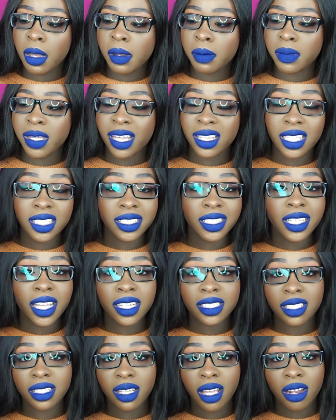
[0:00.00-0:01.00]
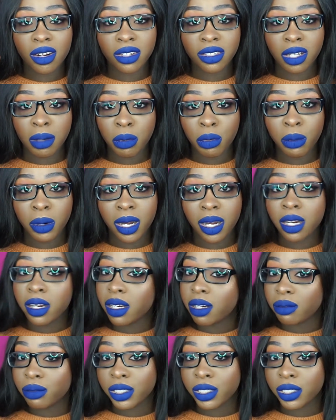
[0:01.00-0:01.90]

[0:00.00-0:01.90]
yeah, this is the Estee Lauder Double Wear.